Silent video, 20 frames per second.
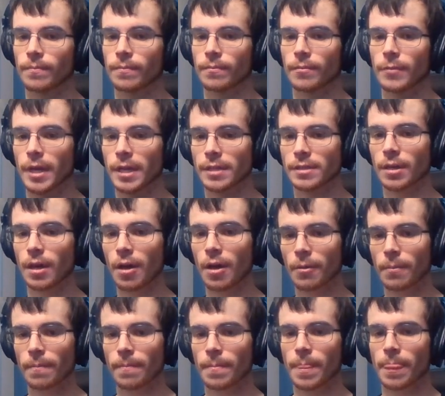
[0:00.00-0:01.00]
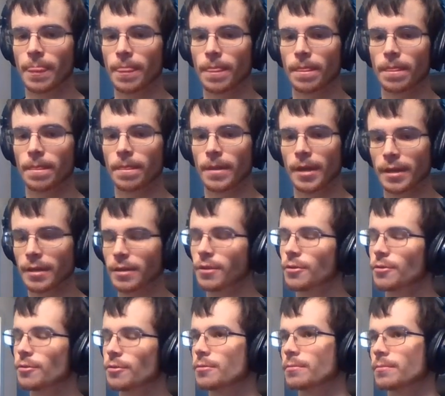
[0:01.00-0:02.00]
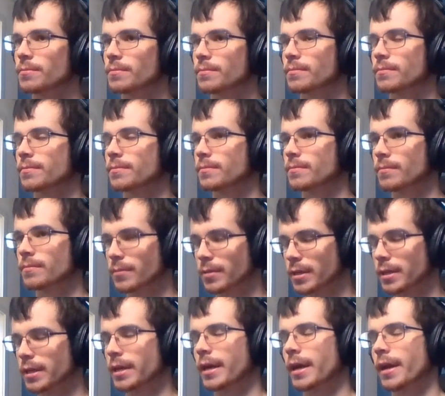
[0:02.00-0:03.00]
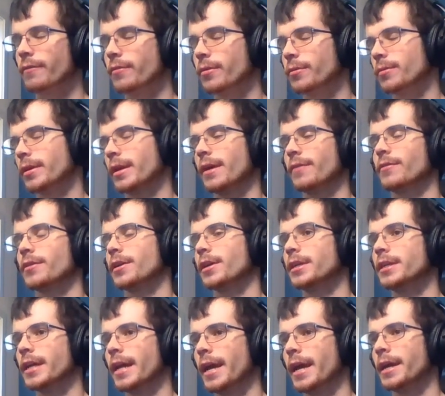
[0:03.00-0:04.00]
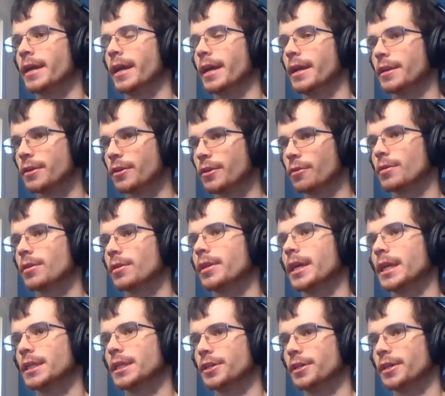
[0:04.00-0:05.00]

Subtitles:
that's all. Thank you. Everyone have a good day and go collect your